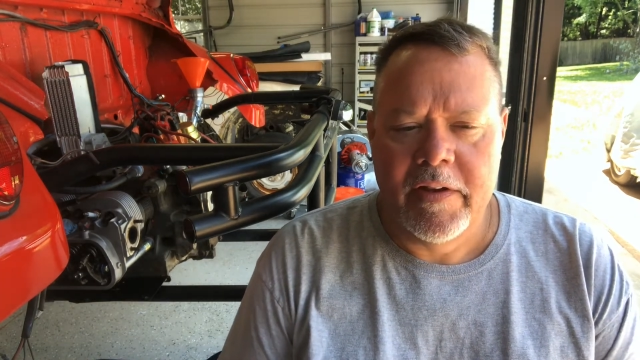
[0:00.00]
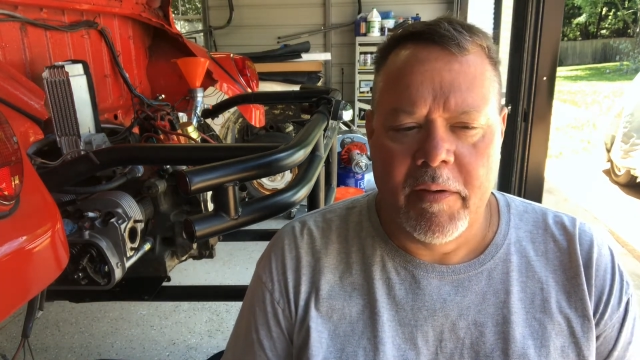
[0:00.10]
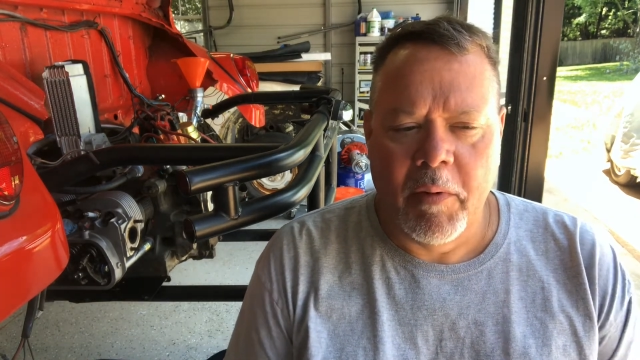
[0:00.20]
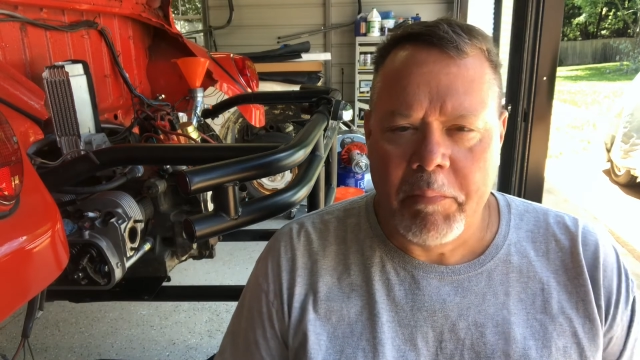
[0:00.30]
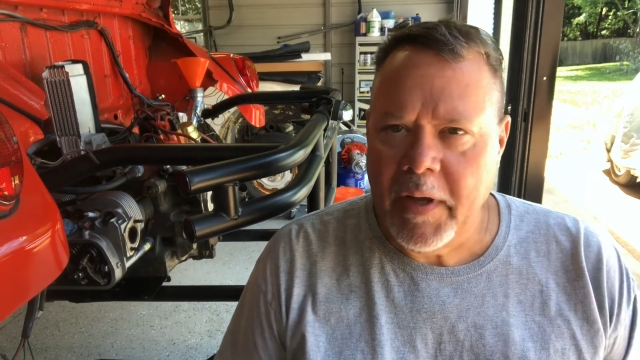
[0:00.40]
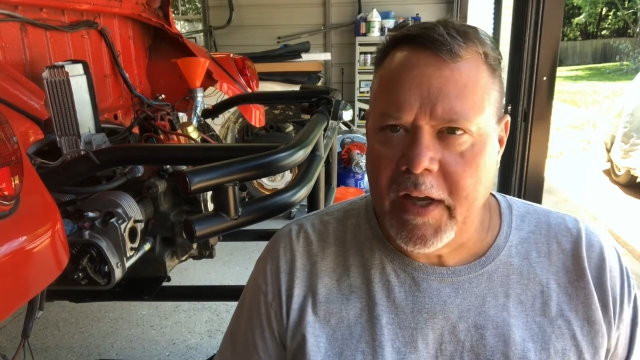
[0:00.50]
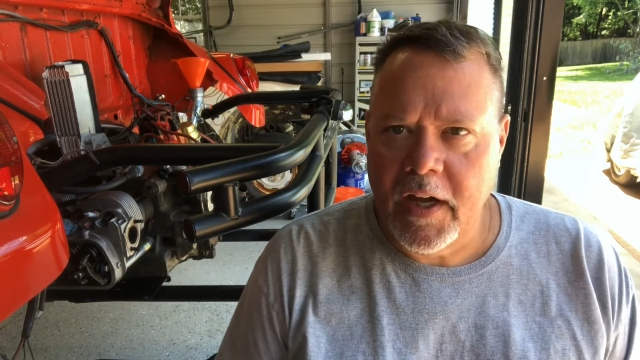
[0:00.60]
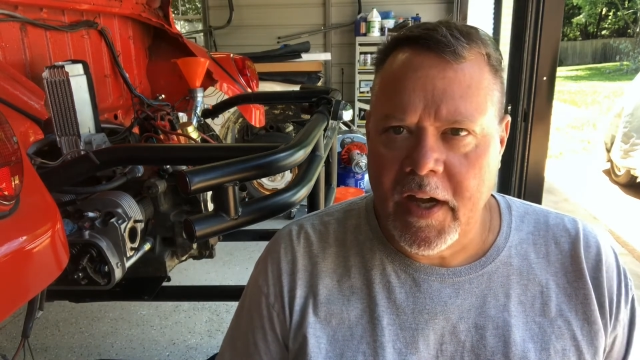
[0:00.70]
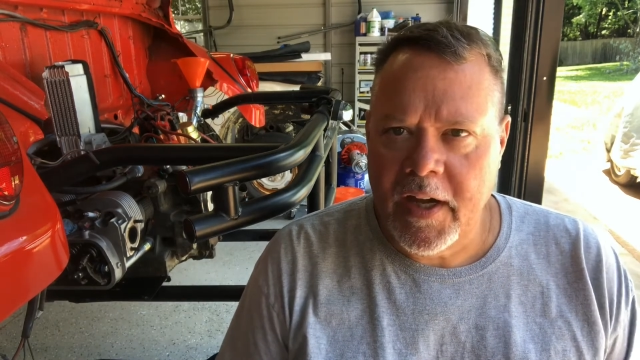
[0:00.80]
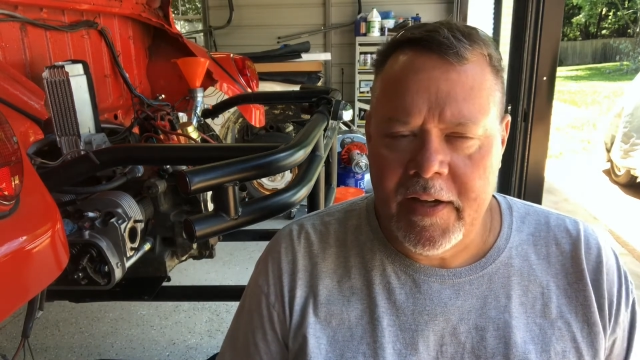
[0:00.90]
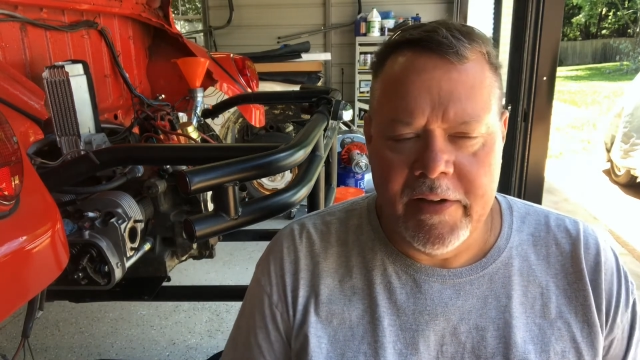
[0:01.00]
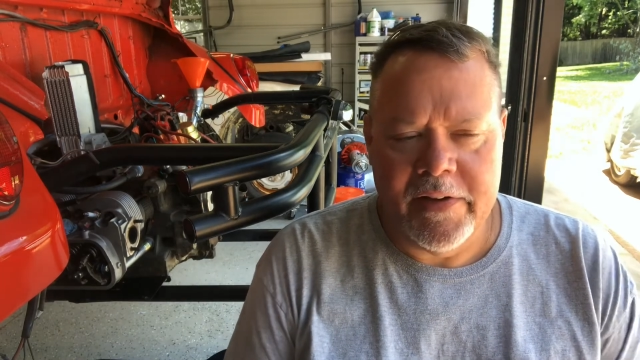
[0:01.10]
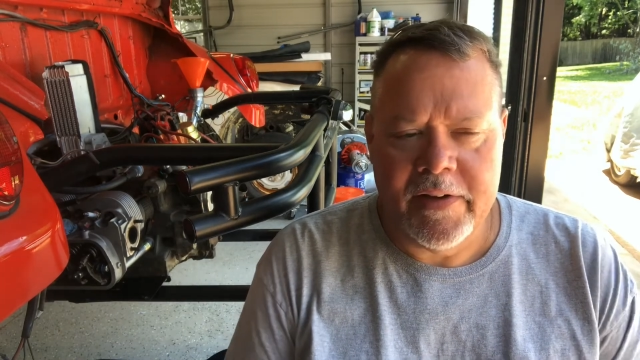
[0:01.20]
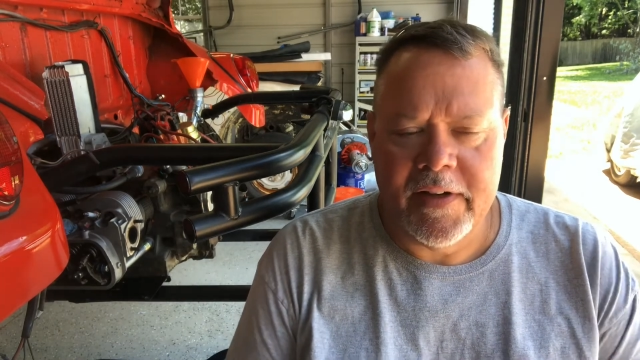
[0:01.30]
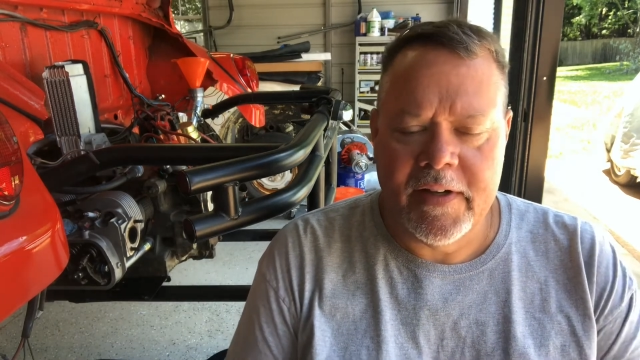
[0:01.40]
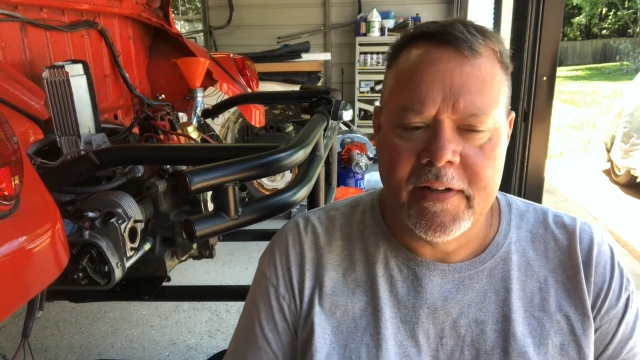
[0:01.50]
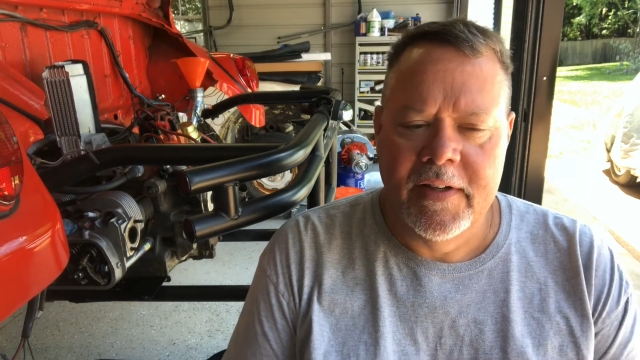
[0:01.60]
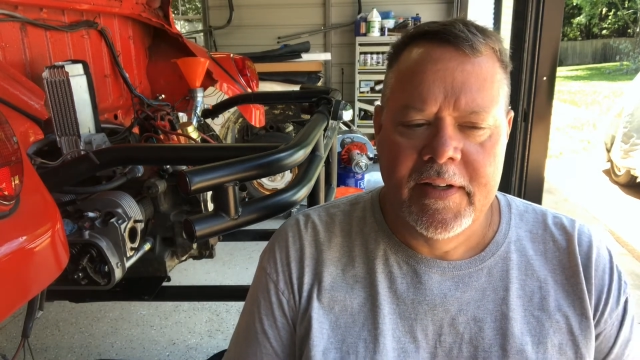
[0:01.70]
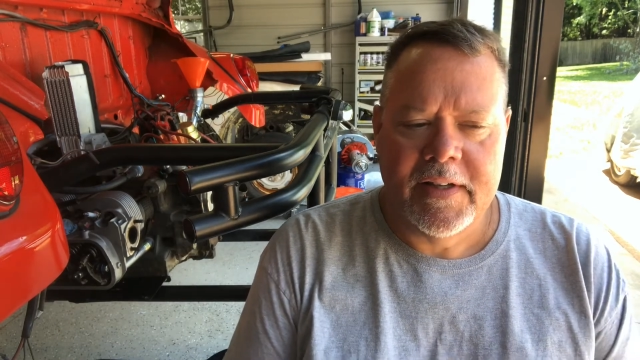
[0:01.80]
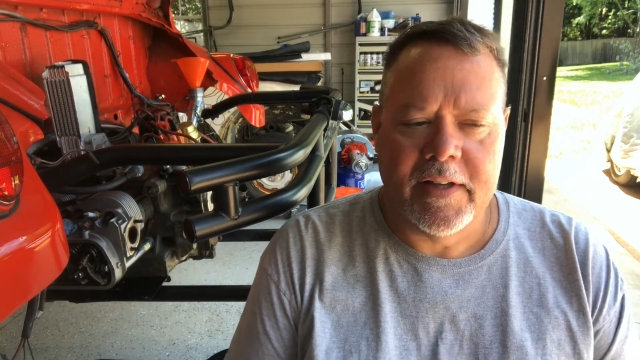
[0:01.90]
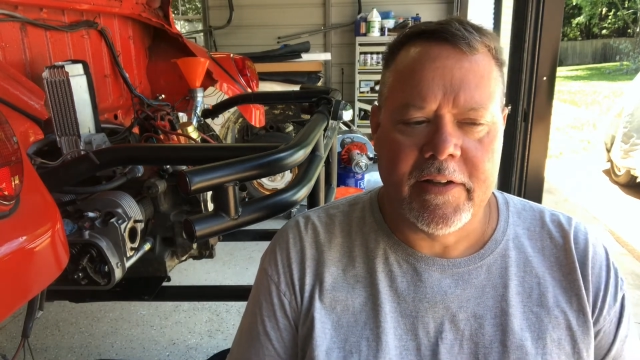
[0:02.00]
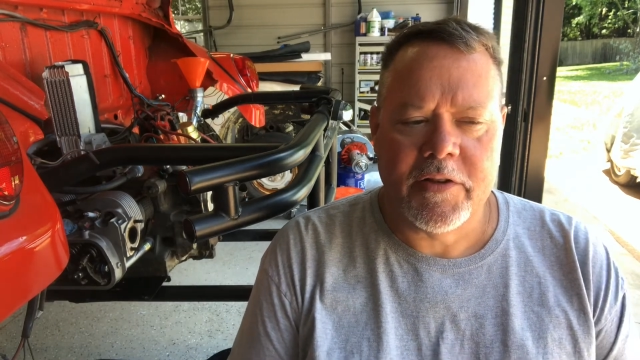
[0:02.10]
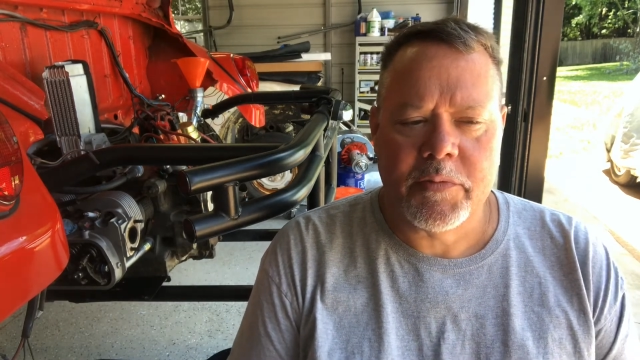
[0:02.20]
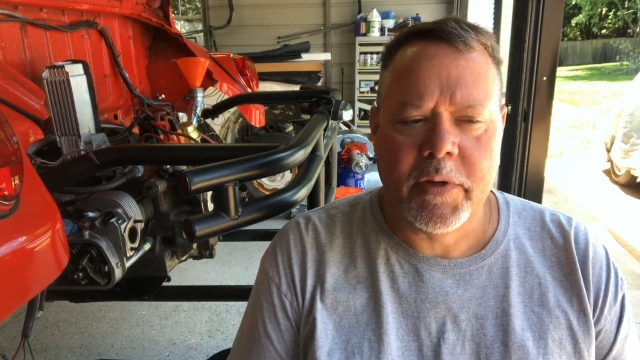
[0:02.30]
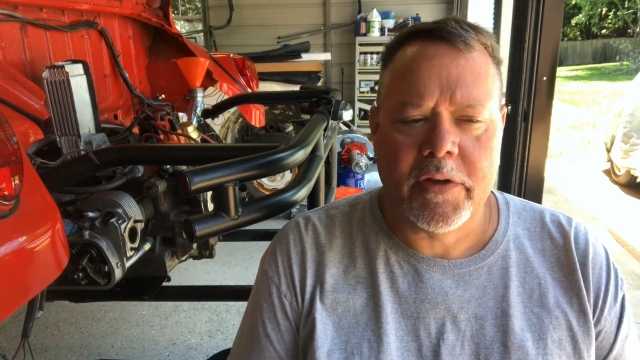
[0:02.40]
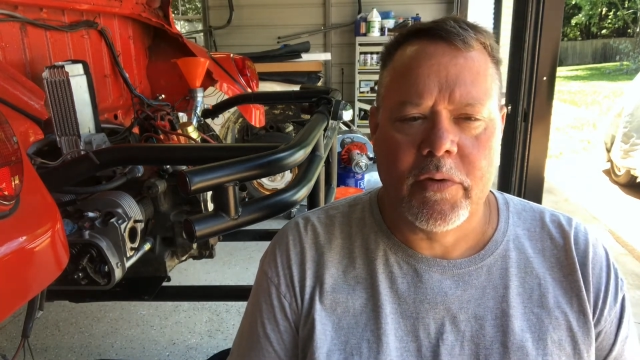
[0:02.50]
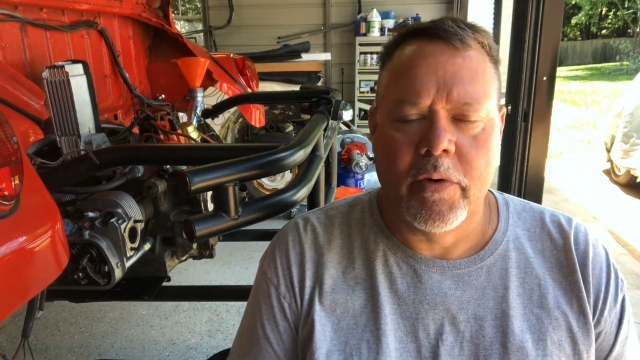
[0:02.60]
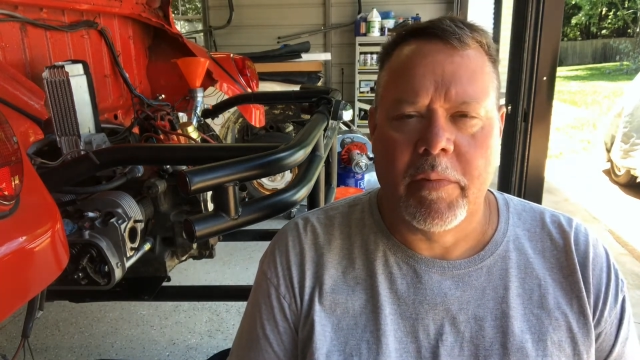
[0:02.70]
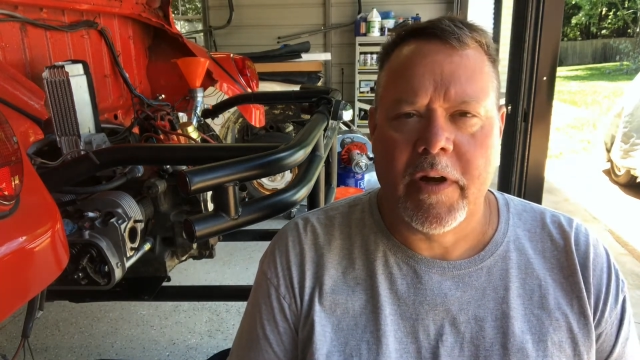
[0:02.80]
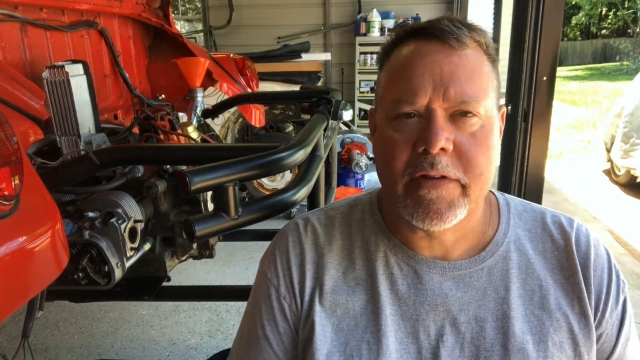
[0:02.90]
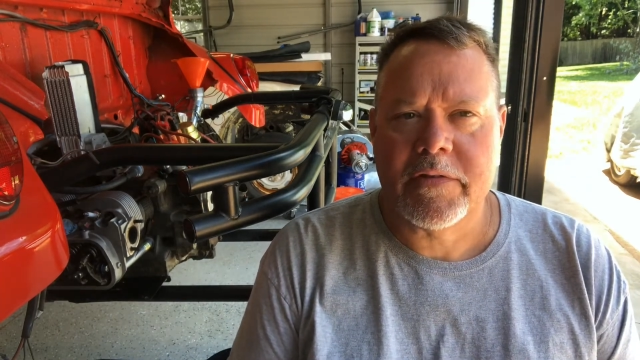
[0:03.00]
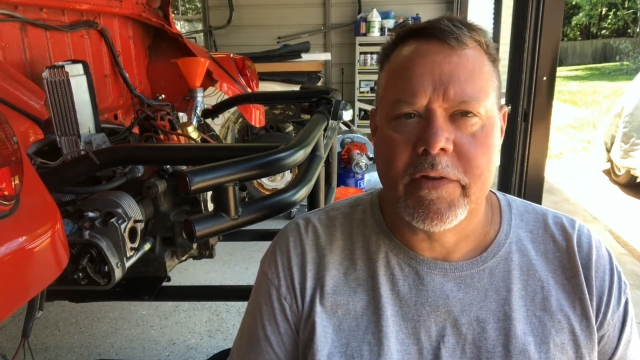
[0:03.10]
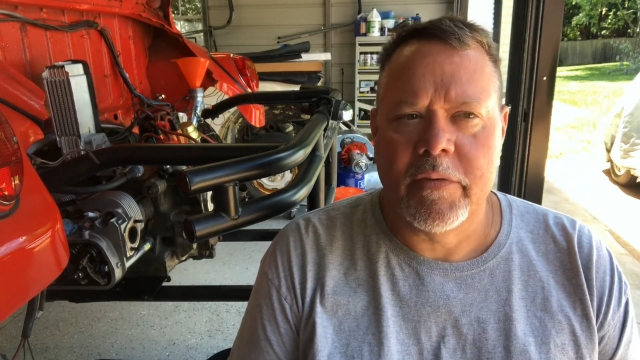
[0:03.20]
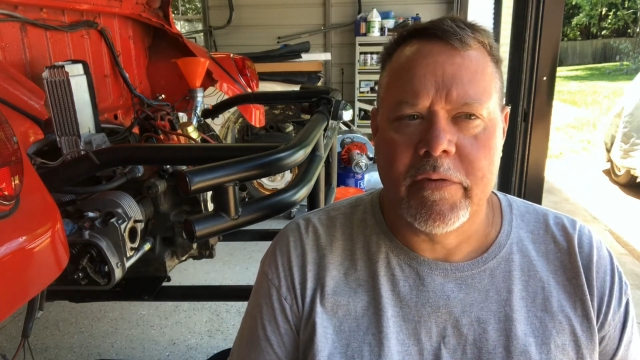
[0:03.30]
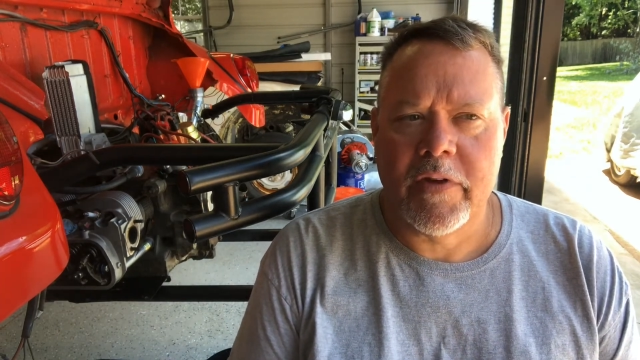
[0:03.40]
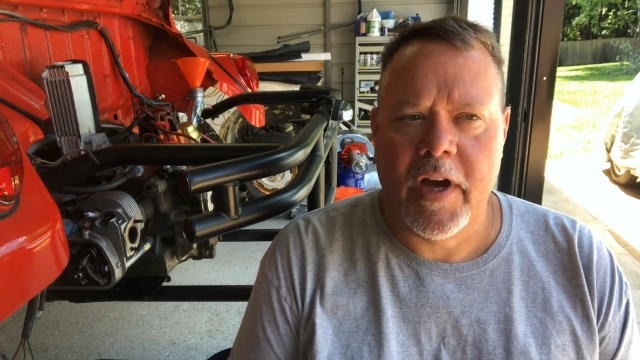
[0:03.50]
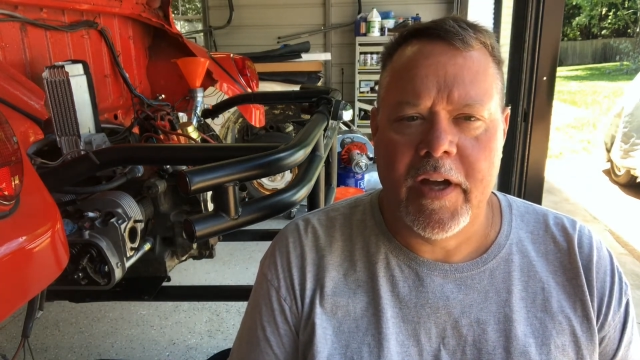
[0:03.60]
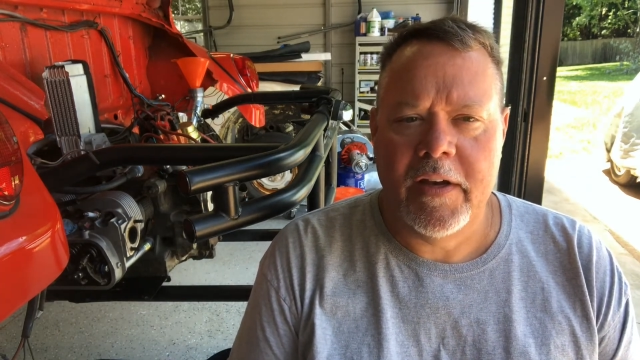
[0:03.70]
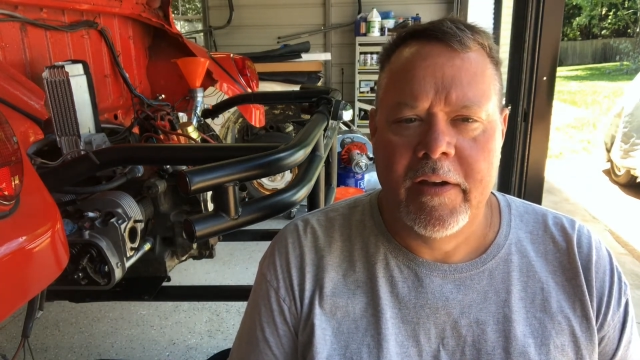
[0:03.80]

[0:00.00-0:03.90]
I'm a big guy, and I like those big tour bikes, so we've got